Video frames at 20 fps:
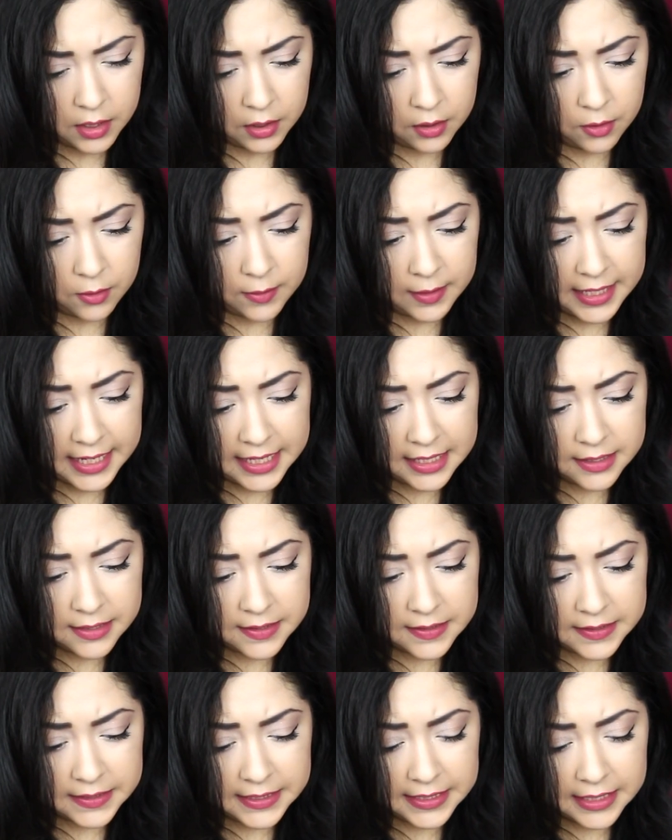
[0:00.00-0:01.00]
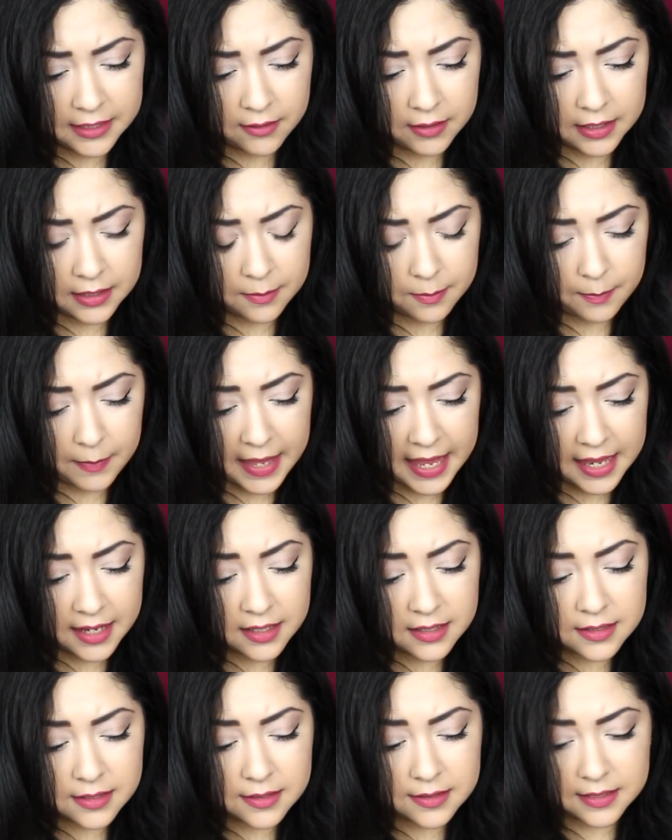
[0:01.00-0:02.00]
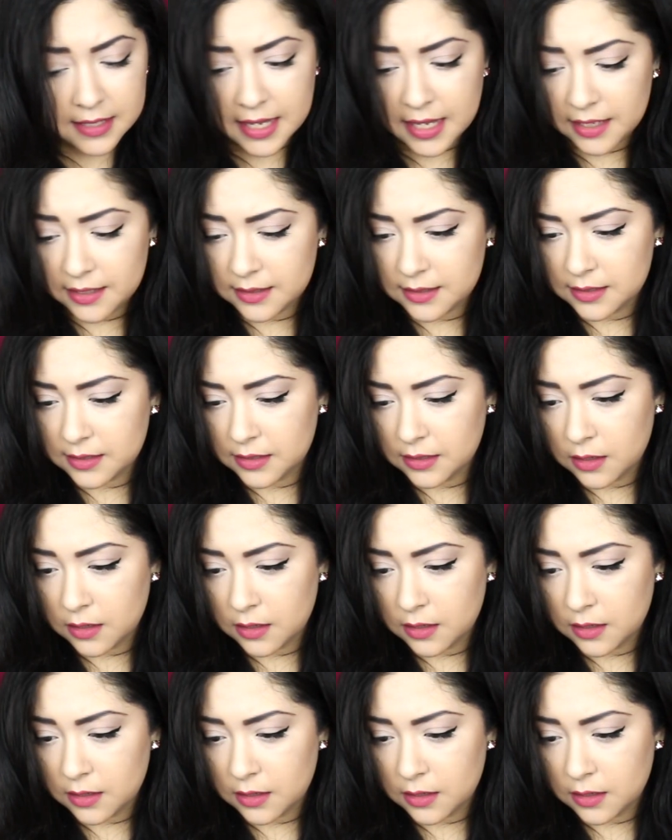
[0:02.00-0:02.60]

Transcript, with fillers: Korean secret pen set.